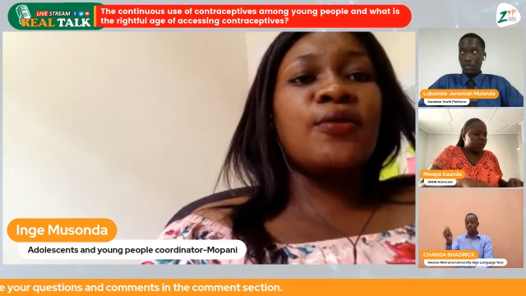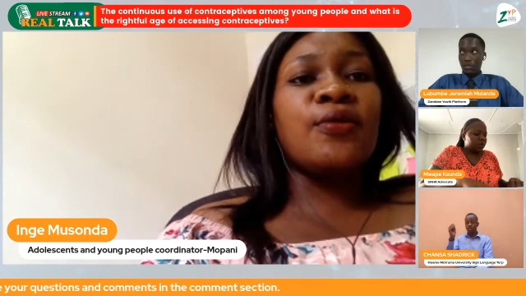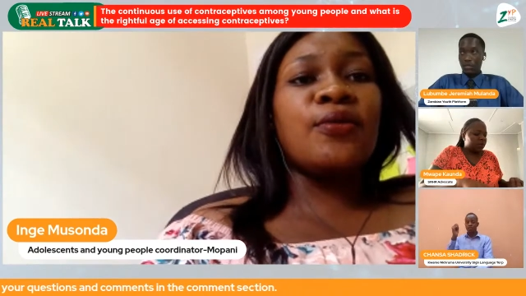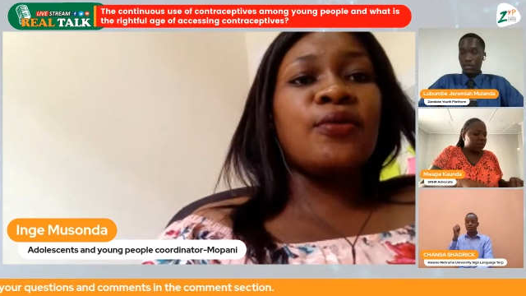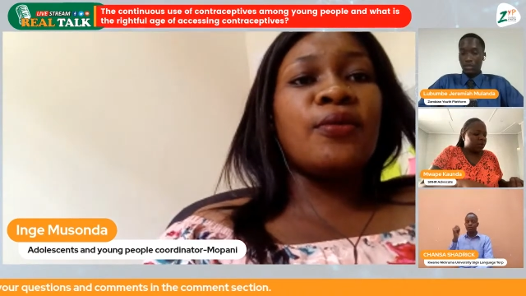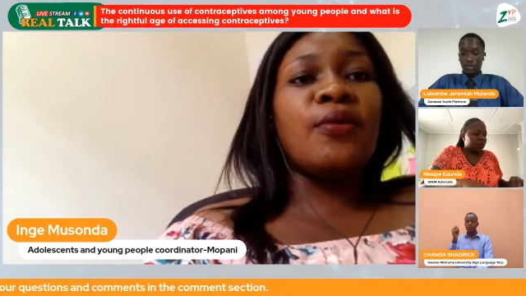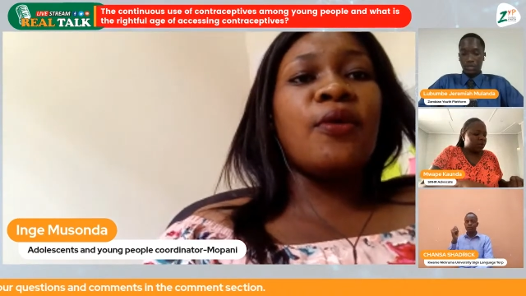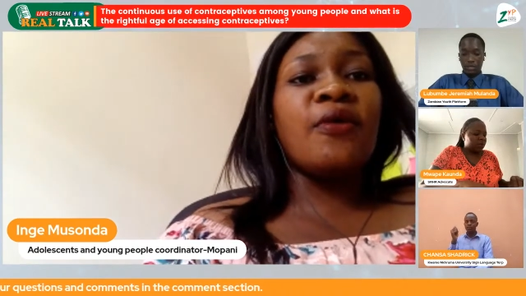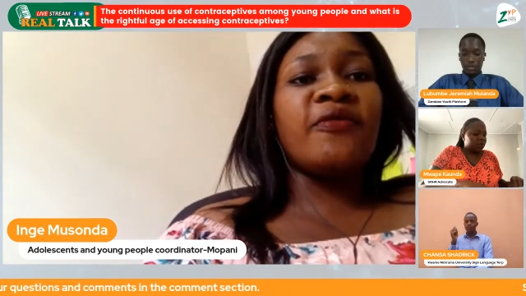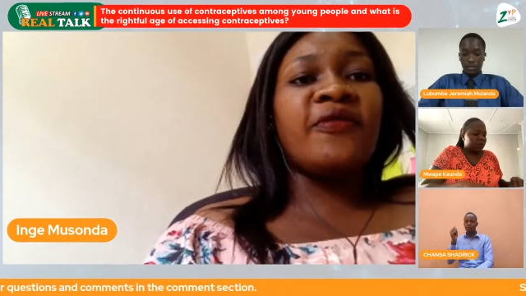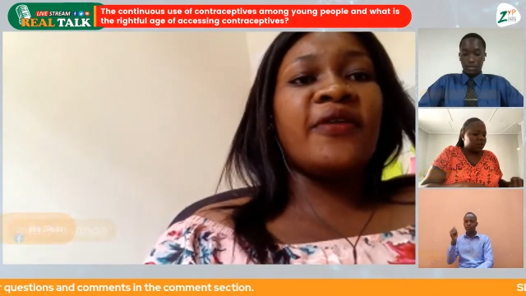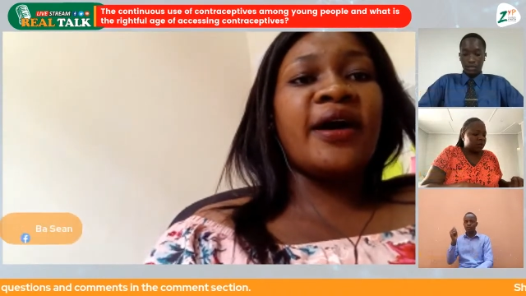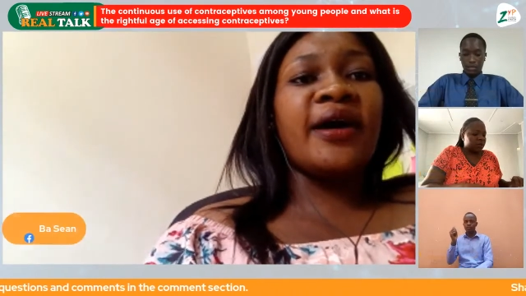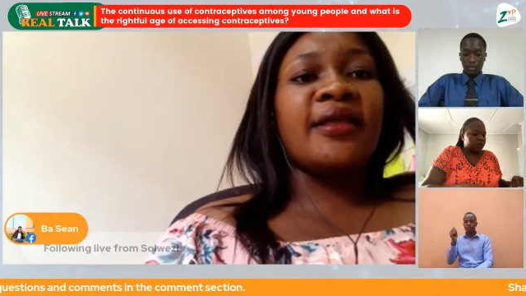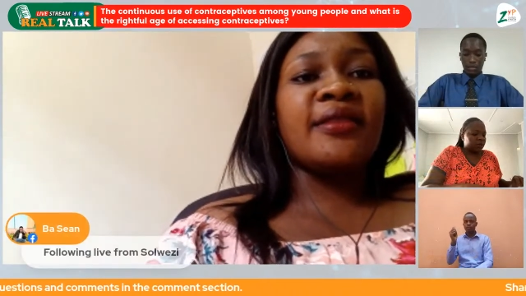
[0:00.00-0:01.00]
who
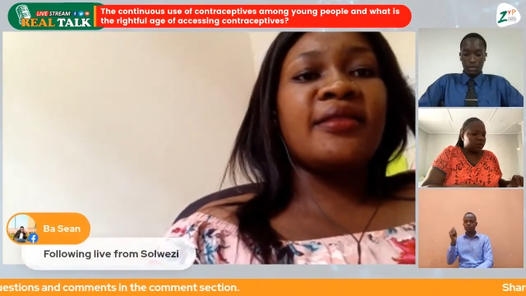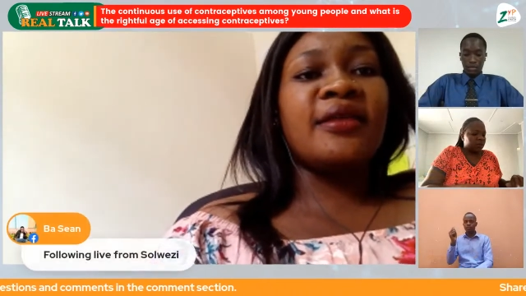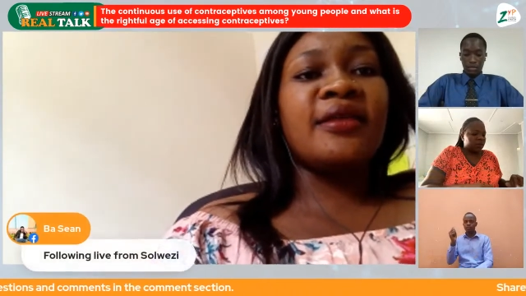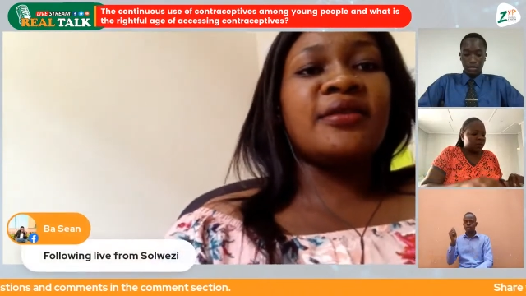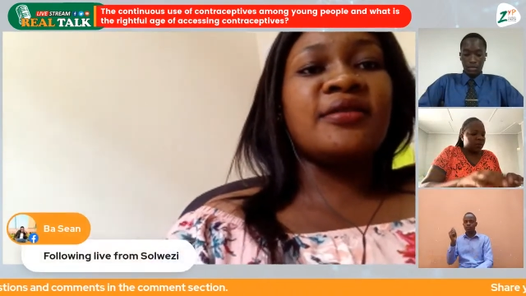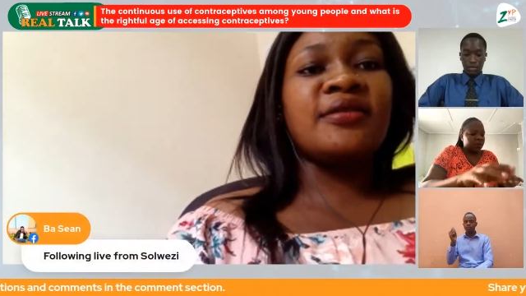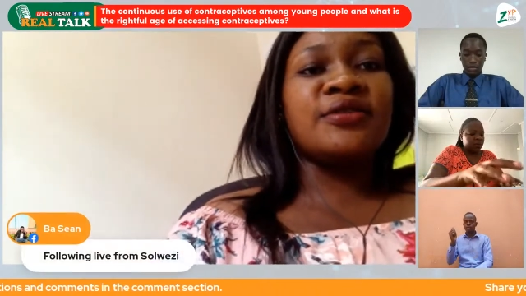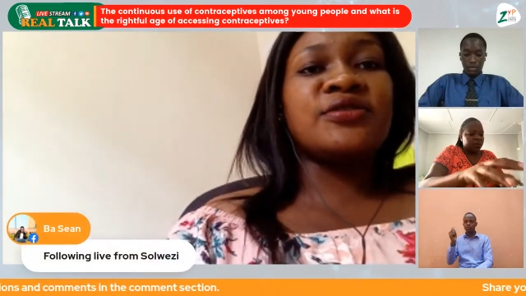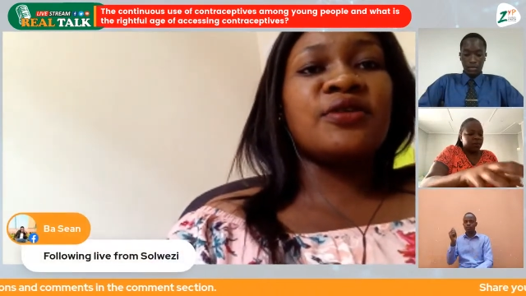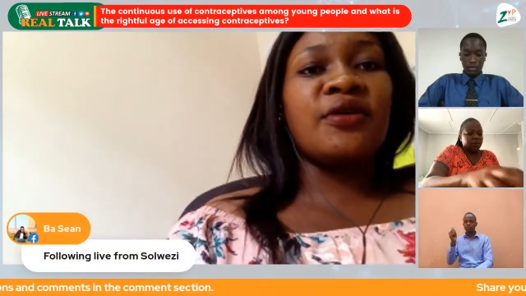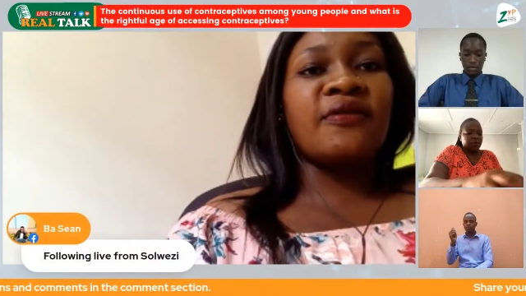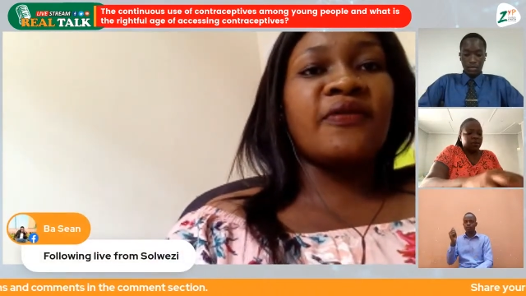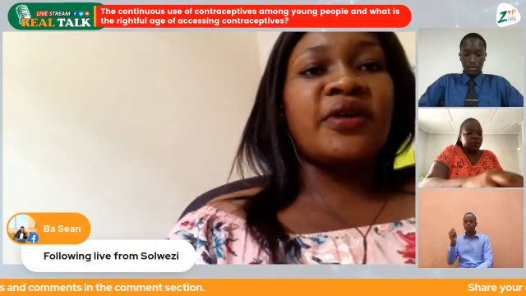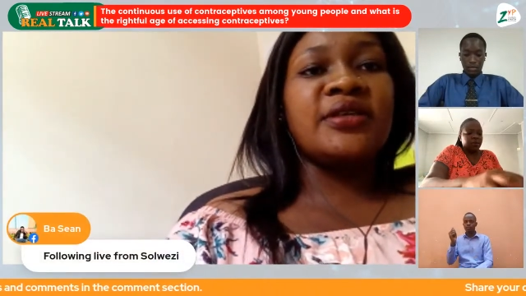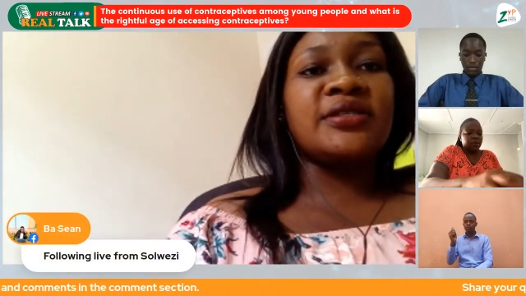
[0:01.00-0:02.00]
offer the
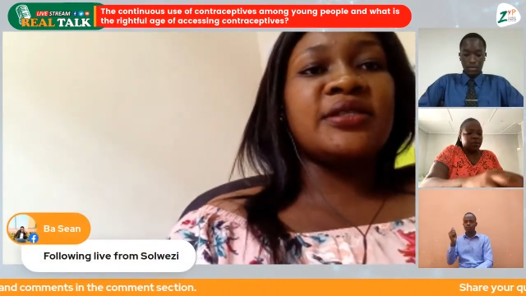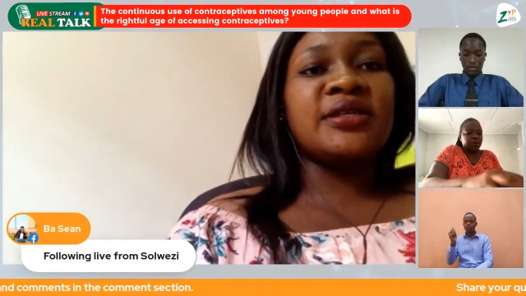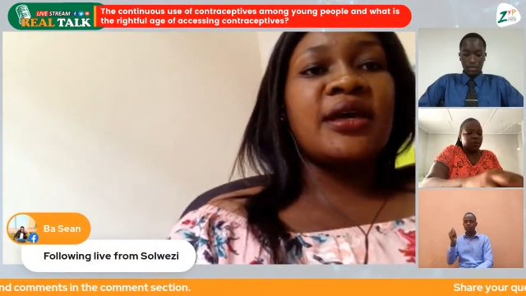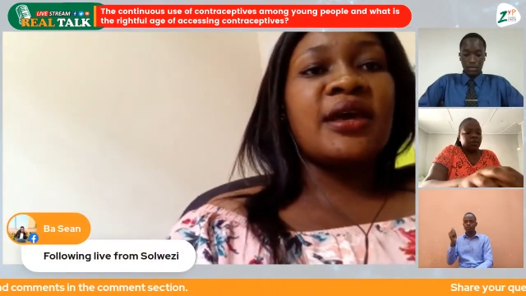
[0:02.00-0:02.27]
service,